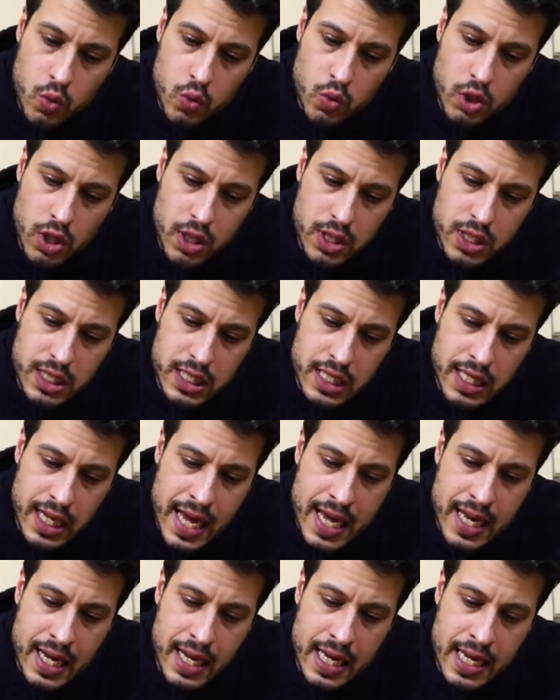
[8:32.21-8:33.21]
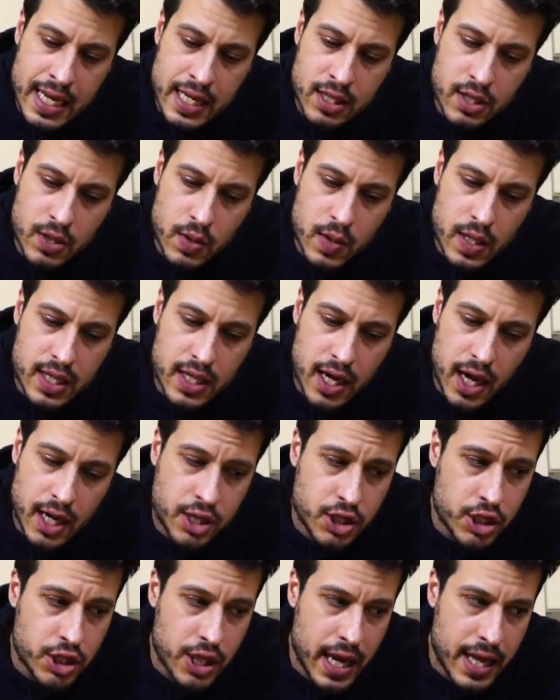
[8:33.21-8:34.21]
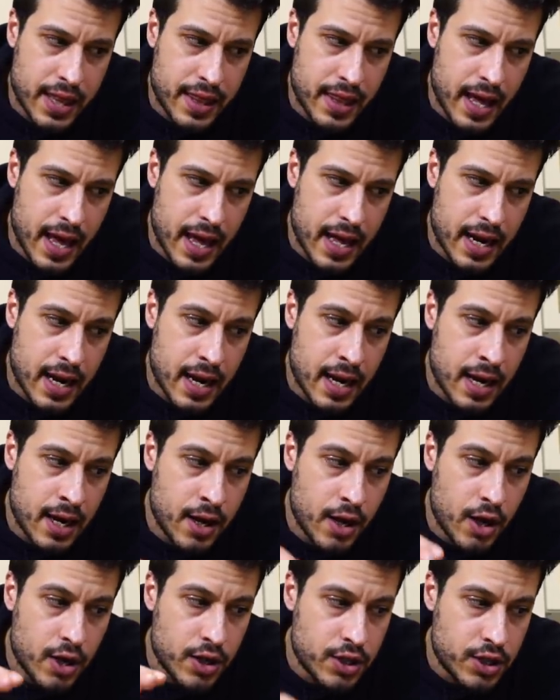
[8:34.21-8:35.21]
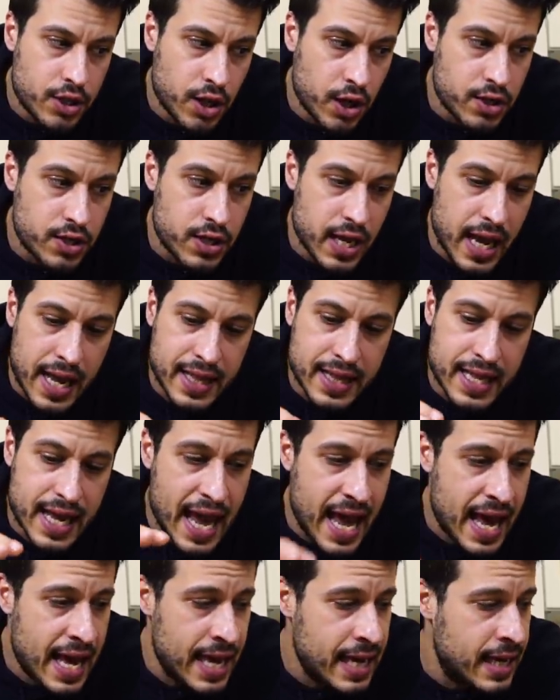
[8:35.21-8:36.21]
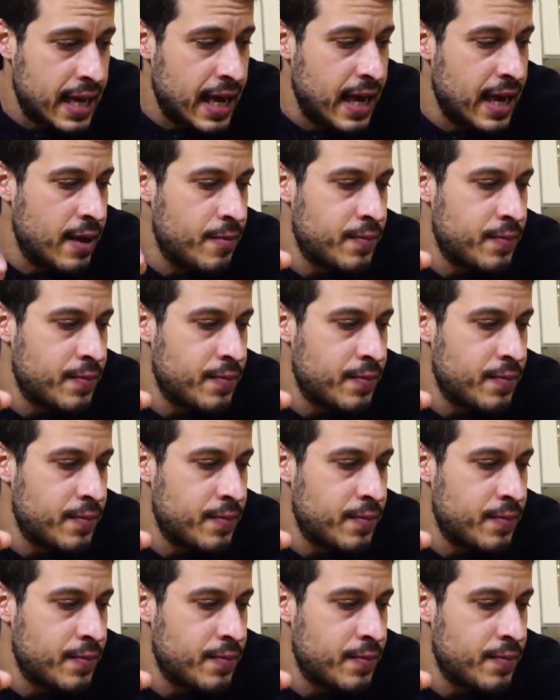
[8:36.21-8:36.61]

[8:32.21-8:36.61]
just slightly to the touch and then start to add the egg,